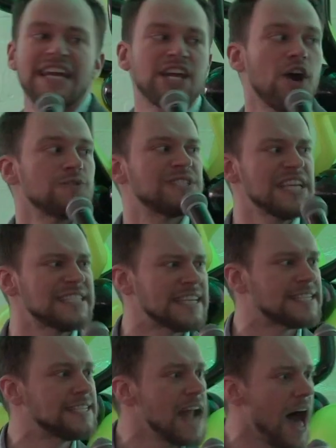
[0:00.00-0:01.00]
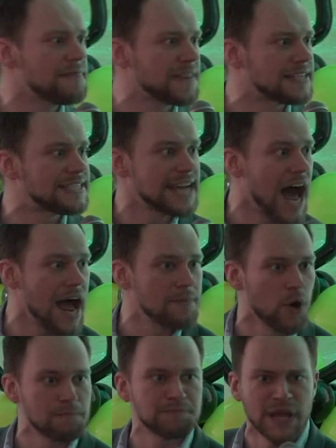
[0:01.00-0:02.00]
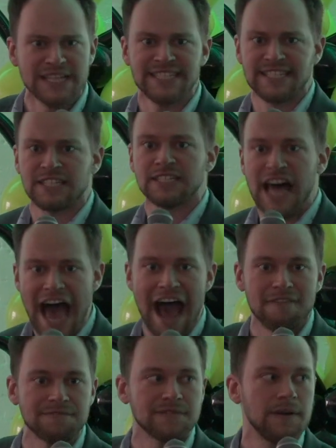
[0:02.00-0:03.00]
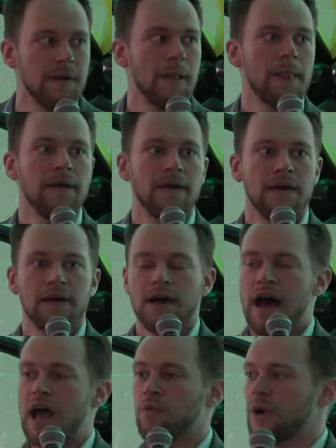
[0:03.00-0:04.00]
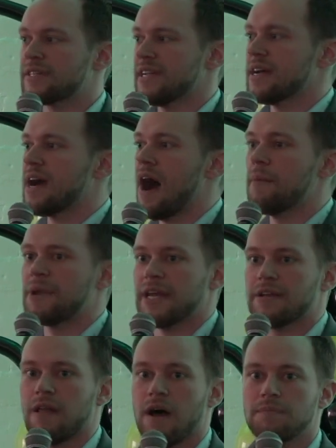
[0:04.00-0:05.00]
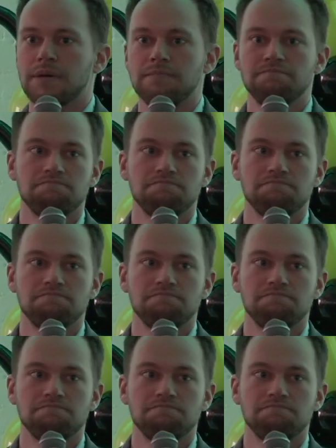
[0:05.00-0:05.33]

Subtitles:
and he goes, "This is not the time or place to laugh." I worked at a comedy club.